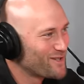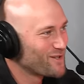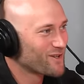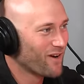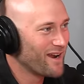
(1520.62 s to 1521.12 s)
which
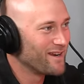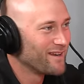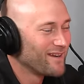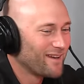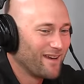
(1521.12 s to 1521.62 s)
is great.
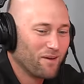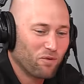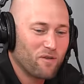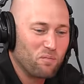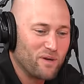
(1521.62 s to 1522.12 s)
And
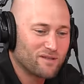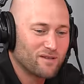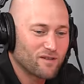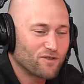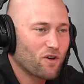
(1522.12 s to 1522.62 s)
we're in the
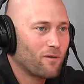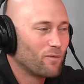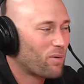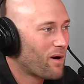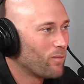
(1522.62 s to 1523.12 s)
business of
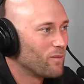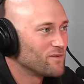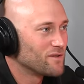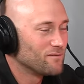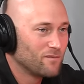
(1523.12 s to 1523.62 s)
solving
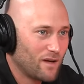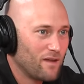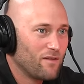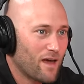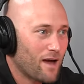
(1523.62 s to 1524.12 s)
problems, and,
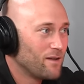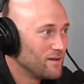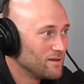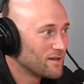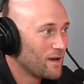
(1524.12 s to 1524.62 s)
and that
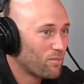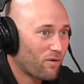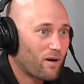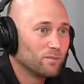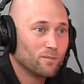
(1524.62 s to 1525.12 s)
is Absolutely. a
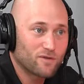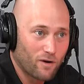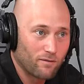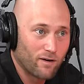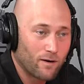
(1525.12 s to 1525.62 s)
problem
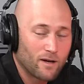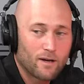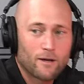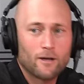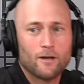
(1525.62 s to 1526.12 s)
solver.
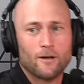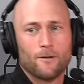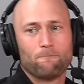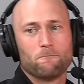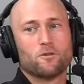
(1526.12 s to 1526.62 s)

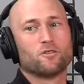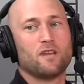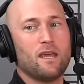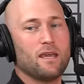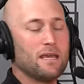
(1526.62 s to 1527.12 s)
Absolutely. So
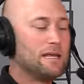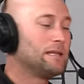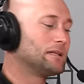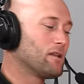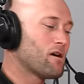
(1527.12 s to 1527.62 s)
staying
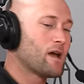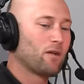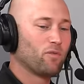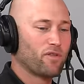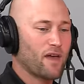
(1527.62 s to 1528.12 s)
in
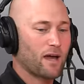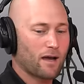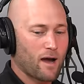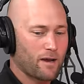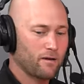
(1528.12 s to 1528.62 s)
line with that
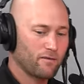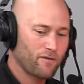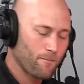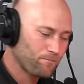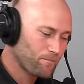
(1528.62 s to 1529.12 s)
kind of